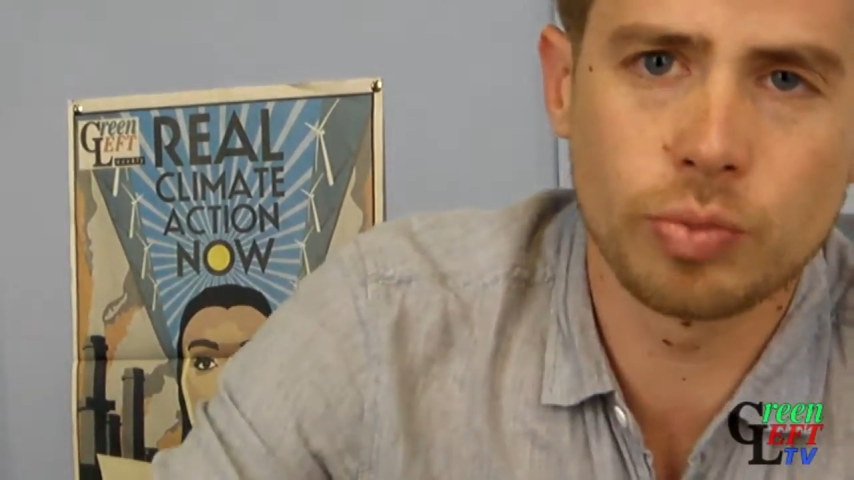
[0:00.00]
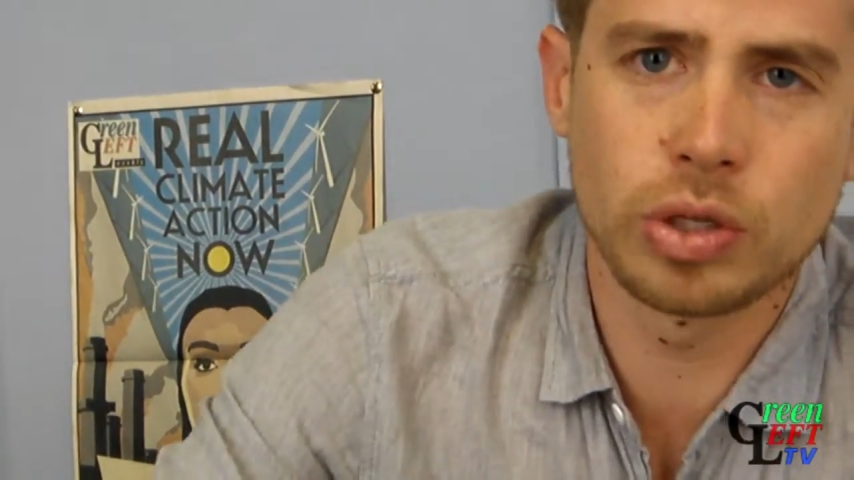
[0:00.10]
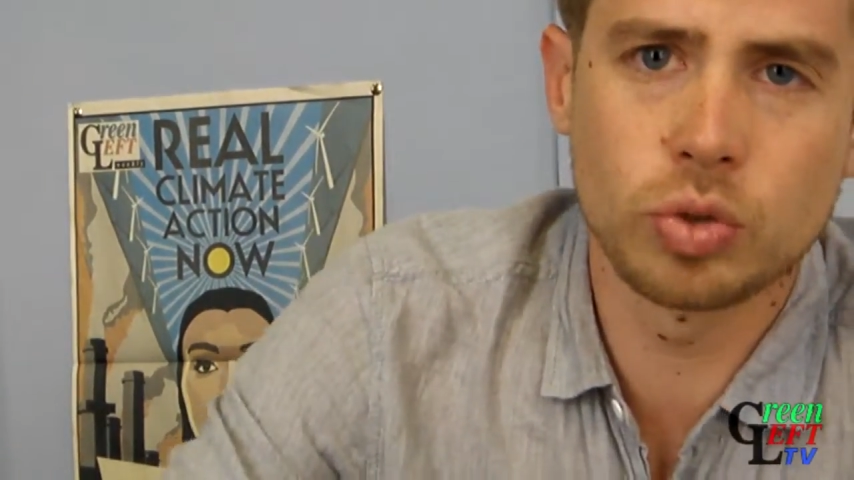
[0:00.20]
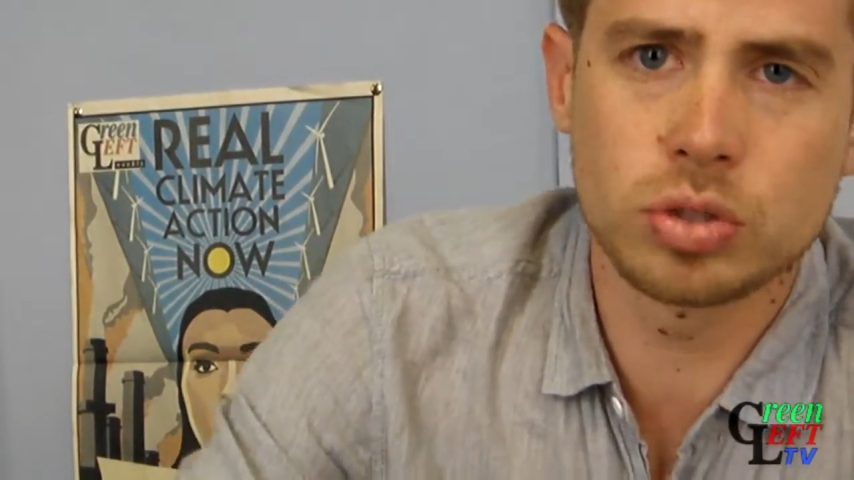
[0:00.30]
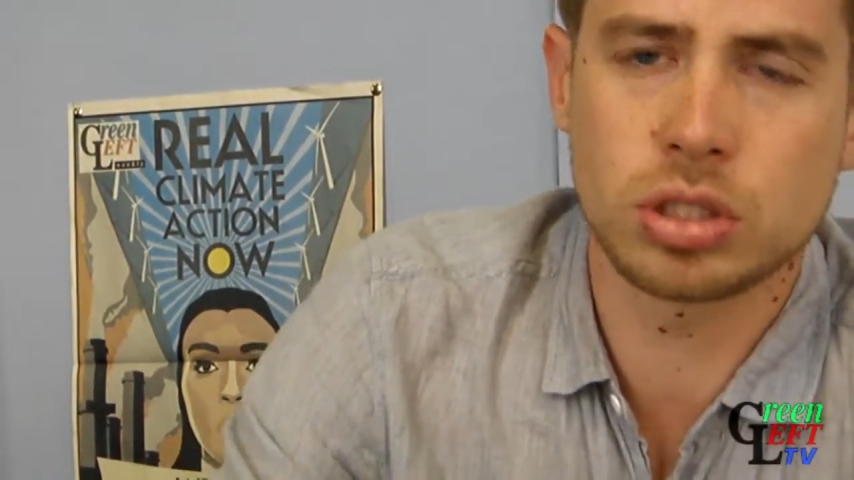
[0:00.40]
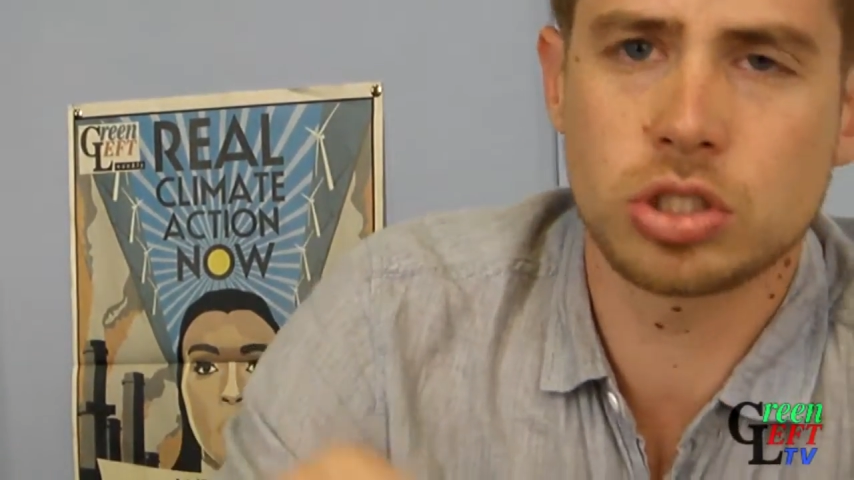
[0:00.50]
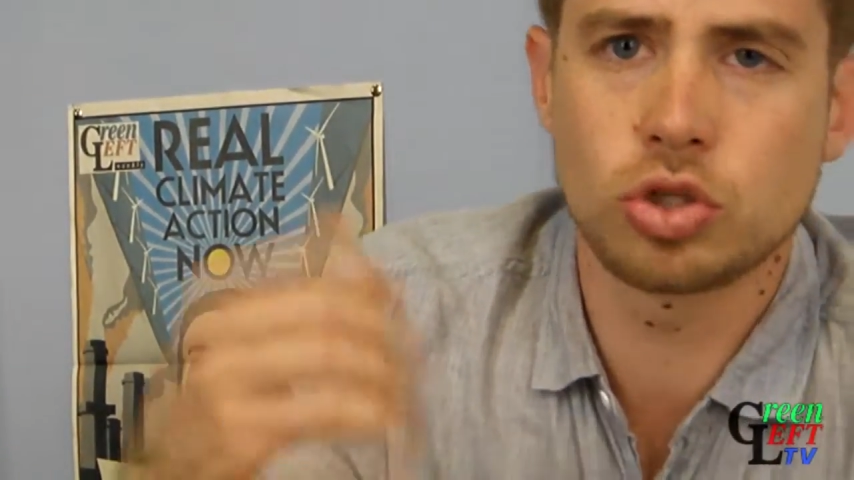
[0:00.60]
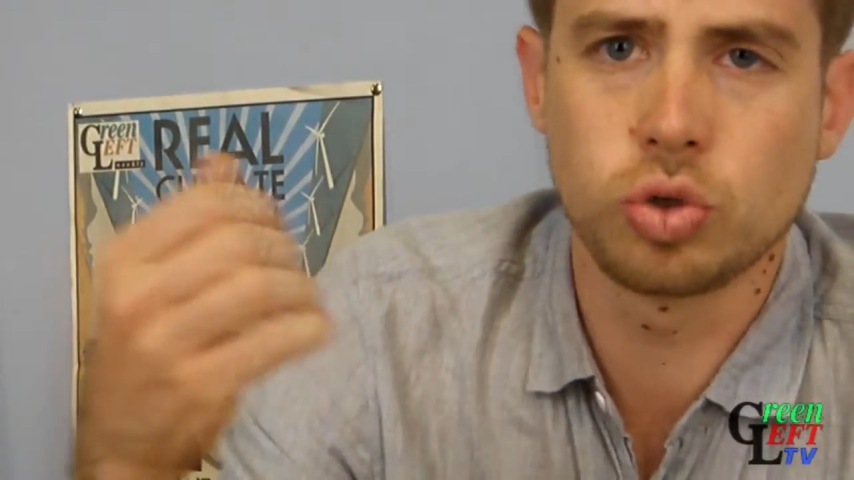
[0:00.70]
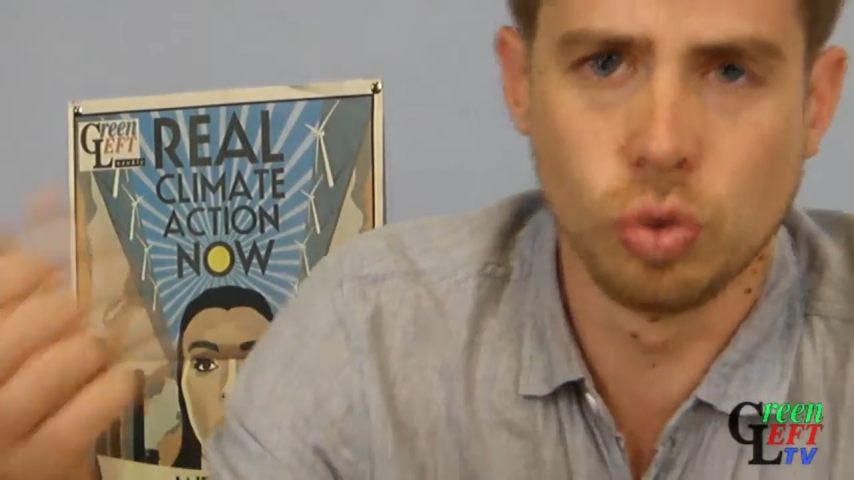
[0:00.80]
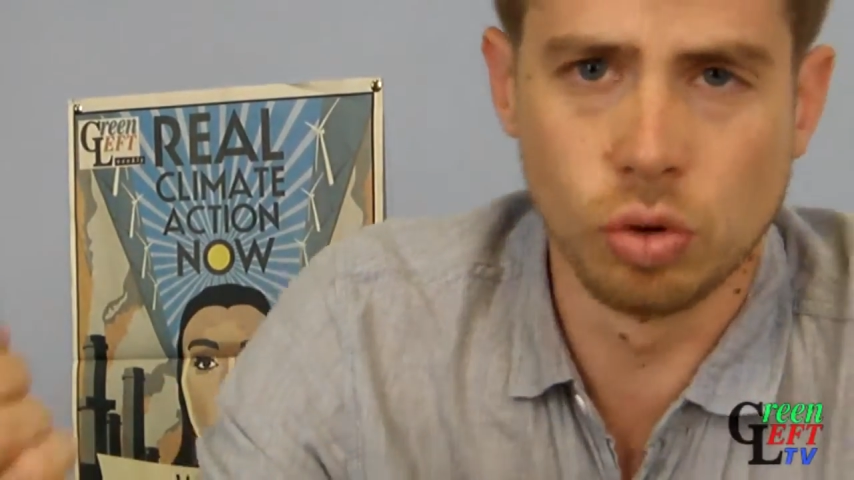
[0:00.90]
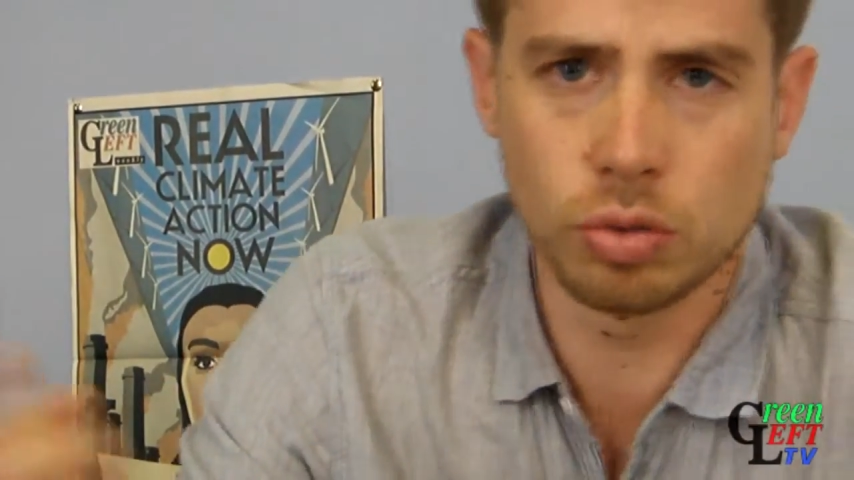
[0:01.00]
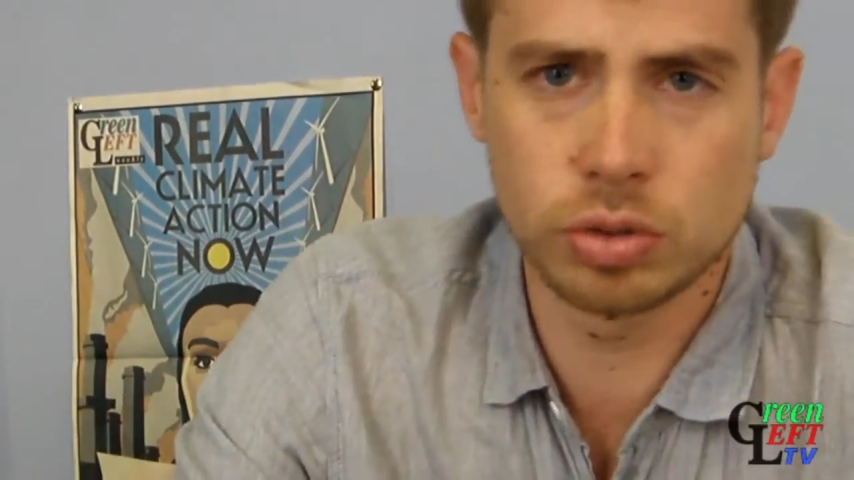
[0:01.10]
And we use this tool,